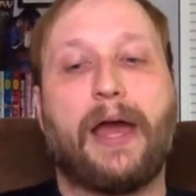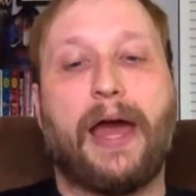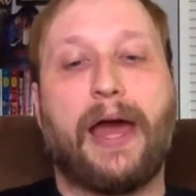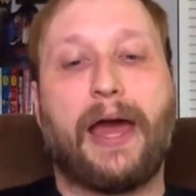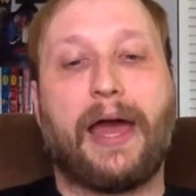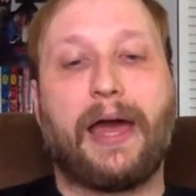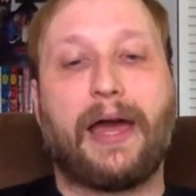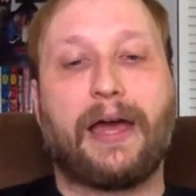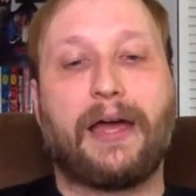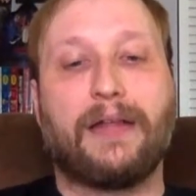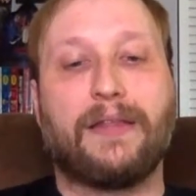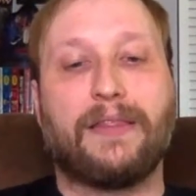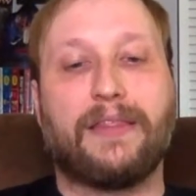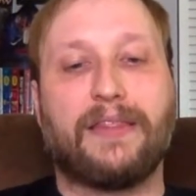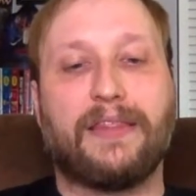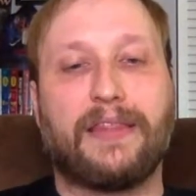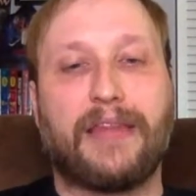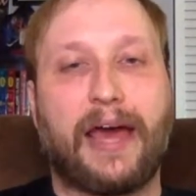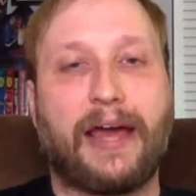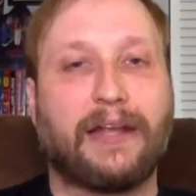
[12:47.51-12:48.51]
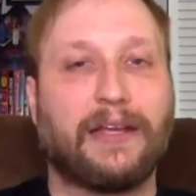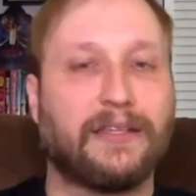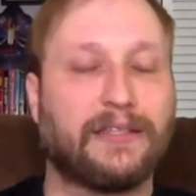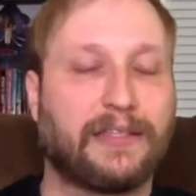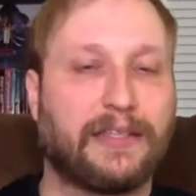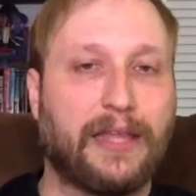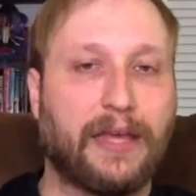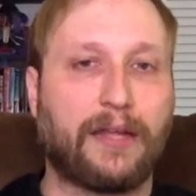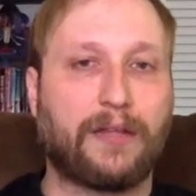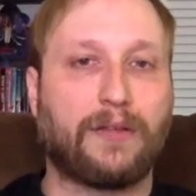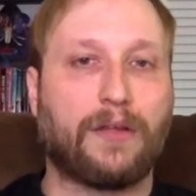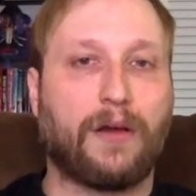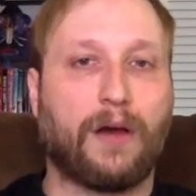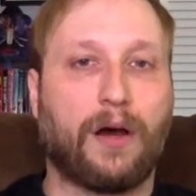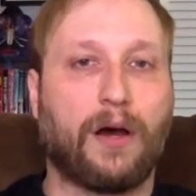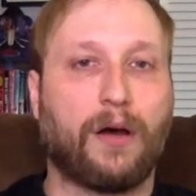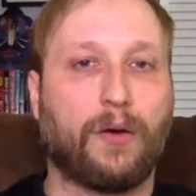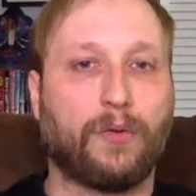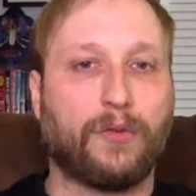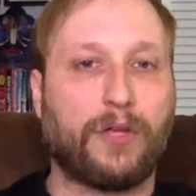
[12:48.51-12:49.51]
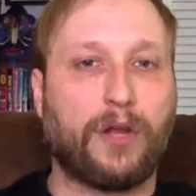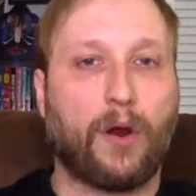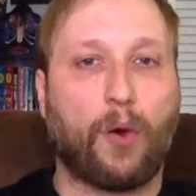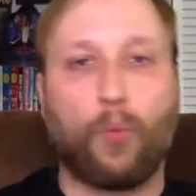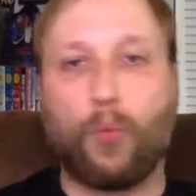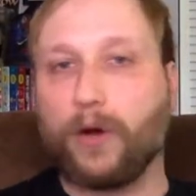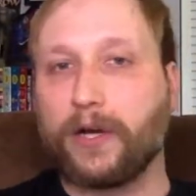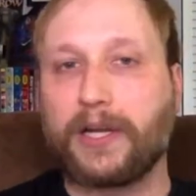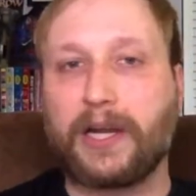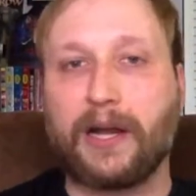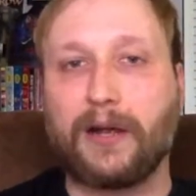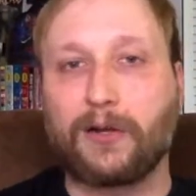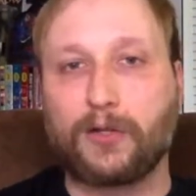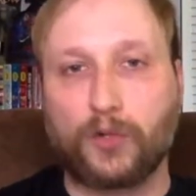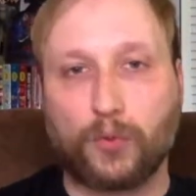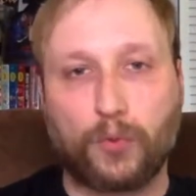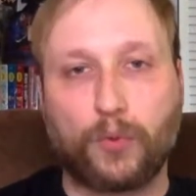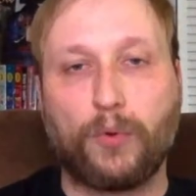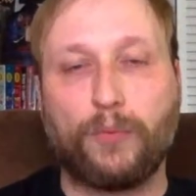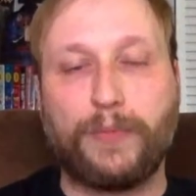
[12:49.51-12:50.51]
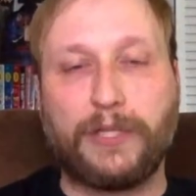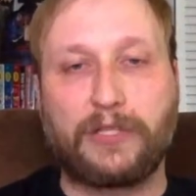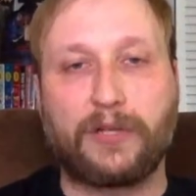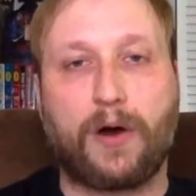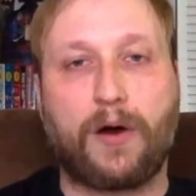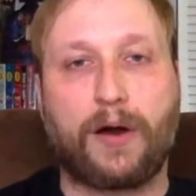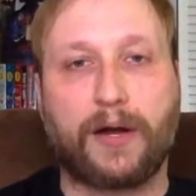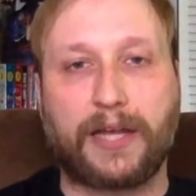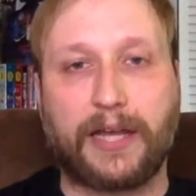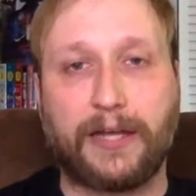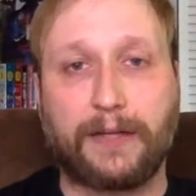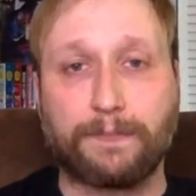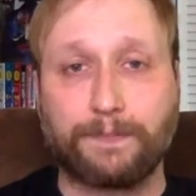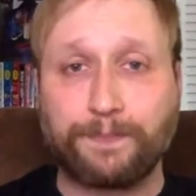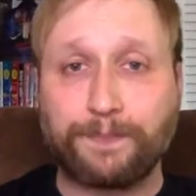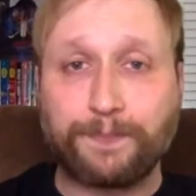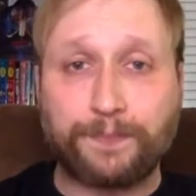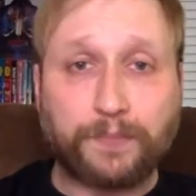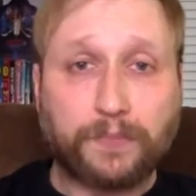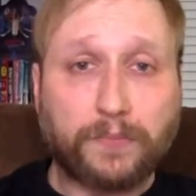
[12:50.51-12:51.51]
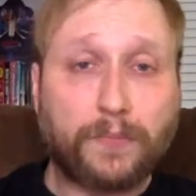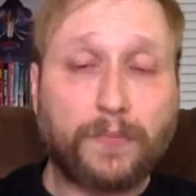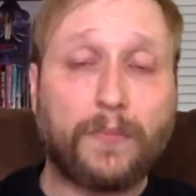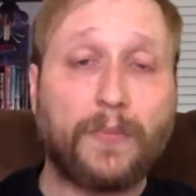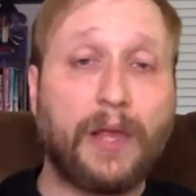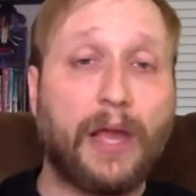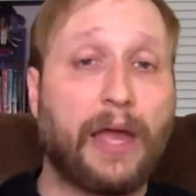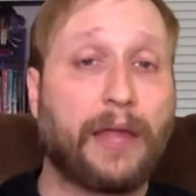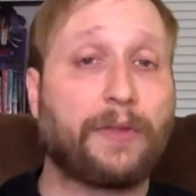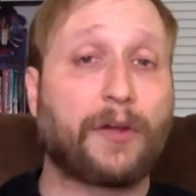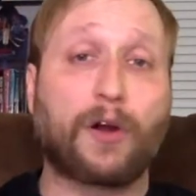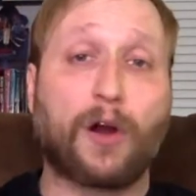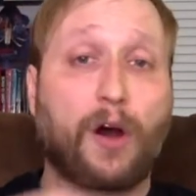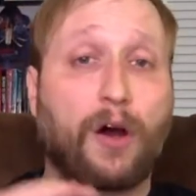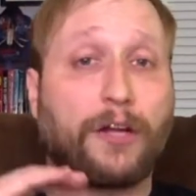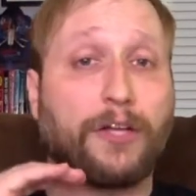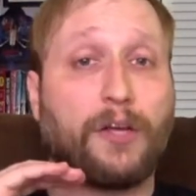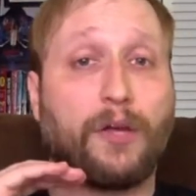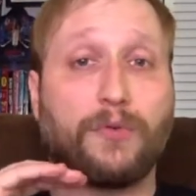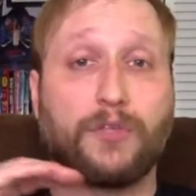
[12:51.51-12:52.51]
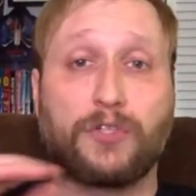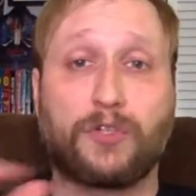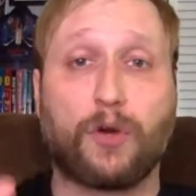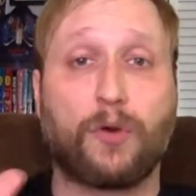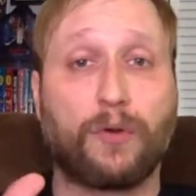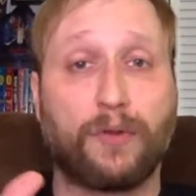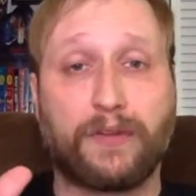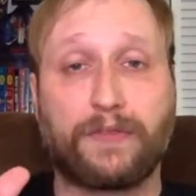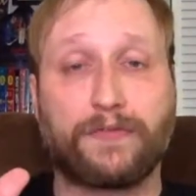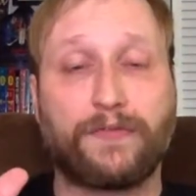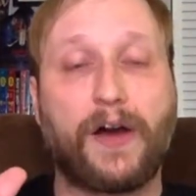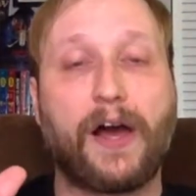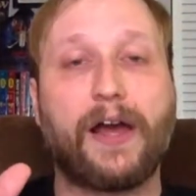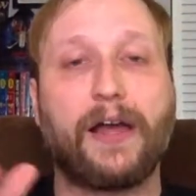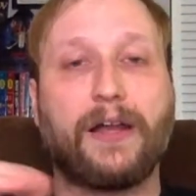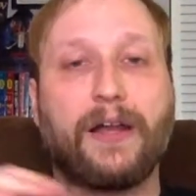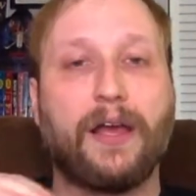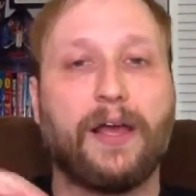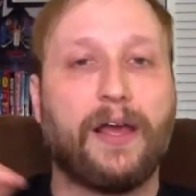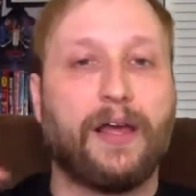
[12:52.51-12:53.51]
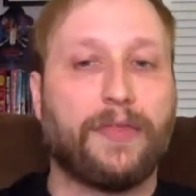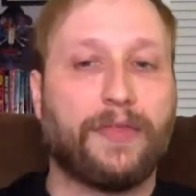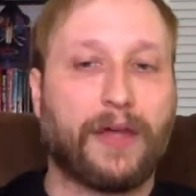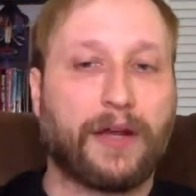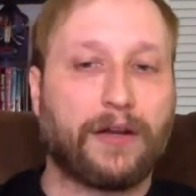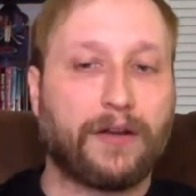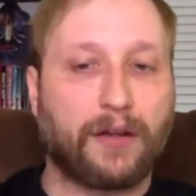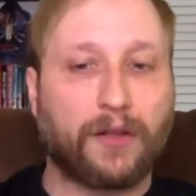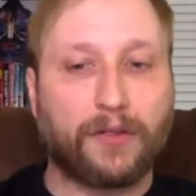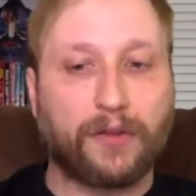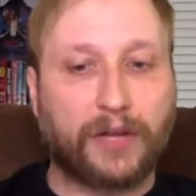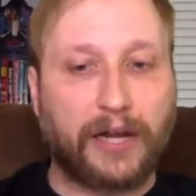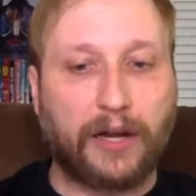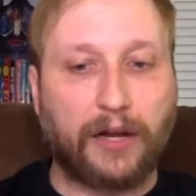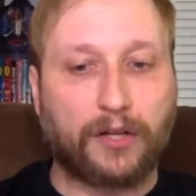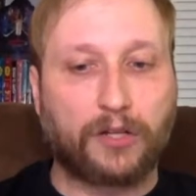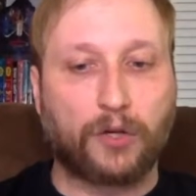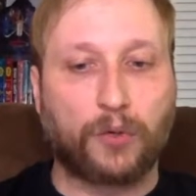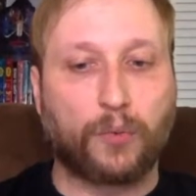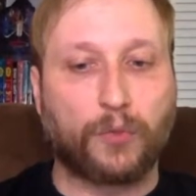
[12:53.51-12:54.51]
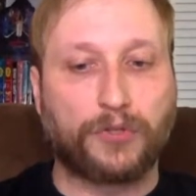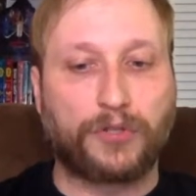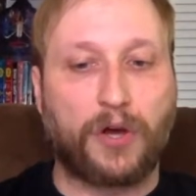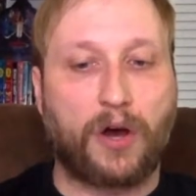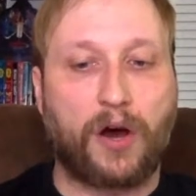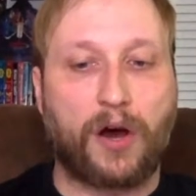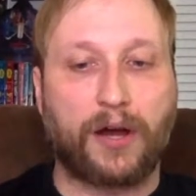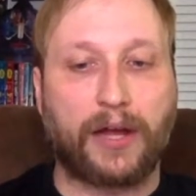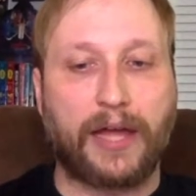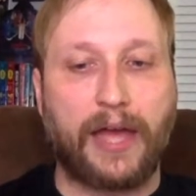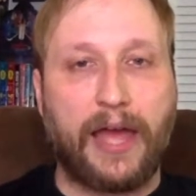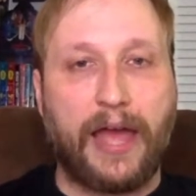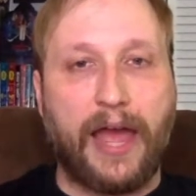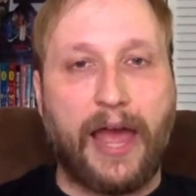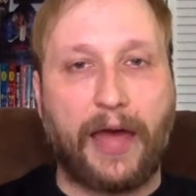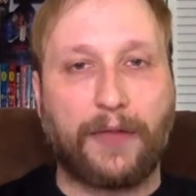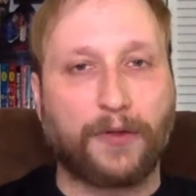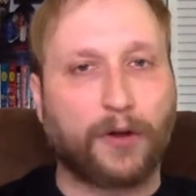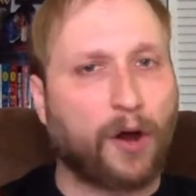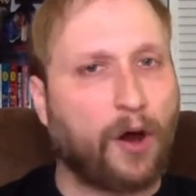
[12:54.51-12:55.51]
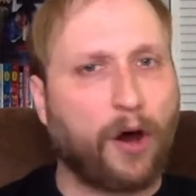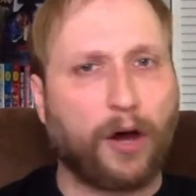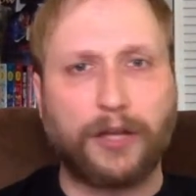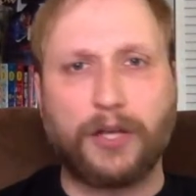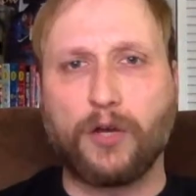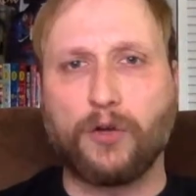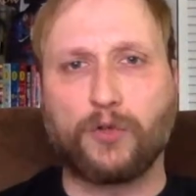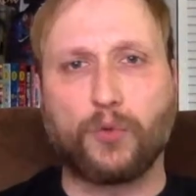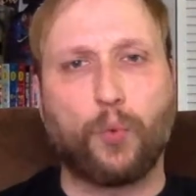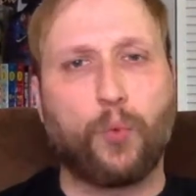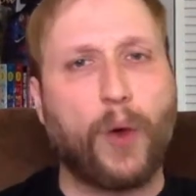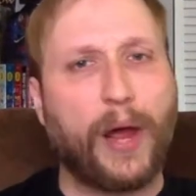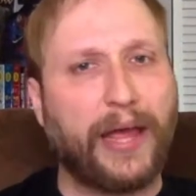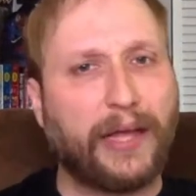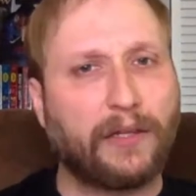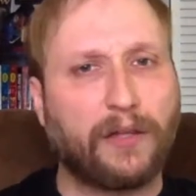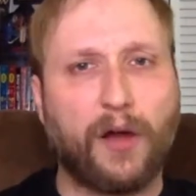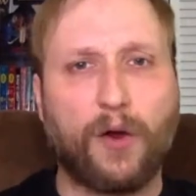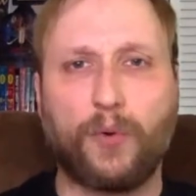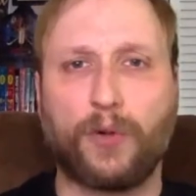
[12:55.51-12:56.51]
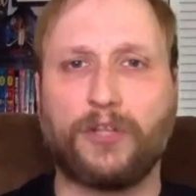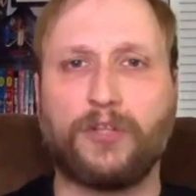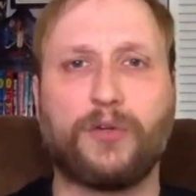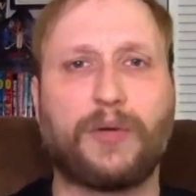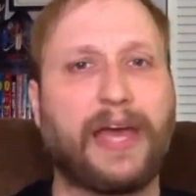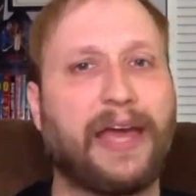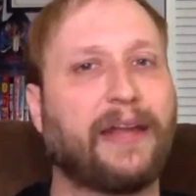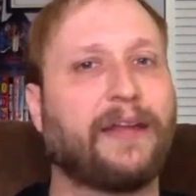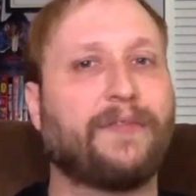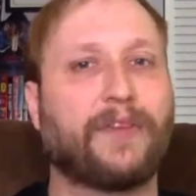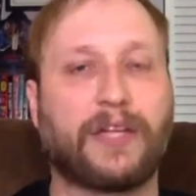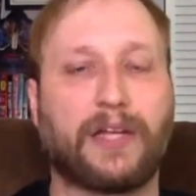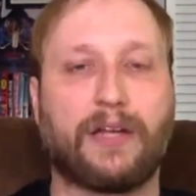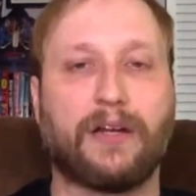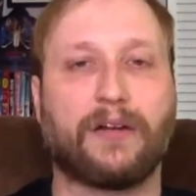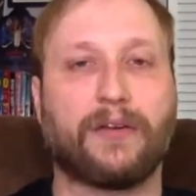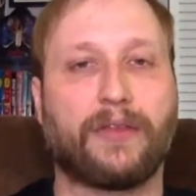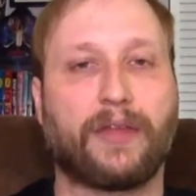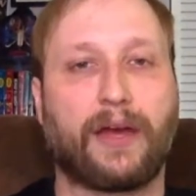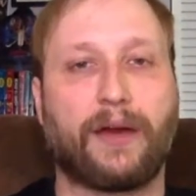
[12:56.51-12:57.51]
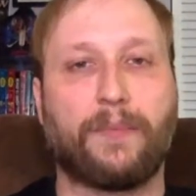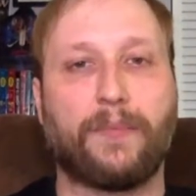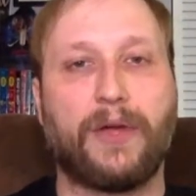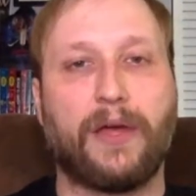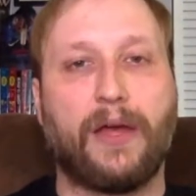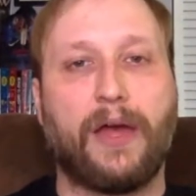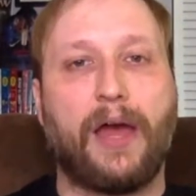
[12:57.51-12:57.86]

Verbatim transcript: And that is that, uh, you know, one character will be talking and their audio is totally fine. Then another character will talk and their audio is way low and you can't even hear them.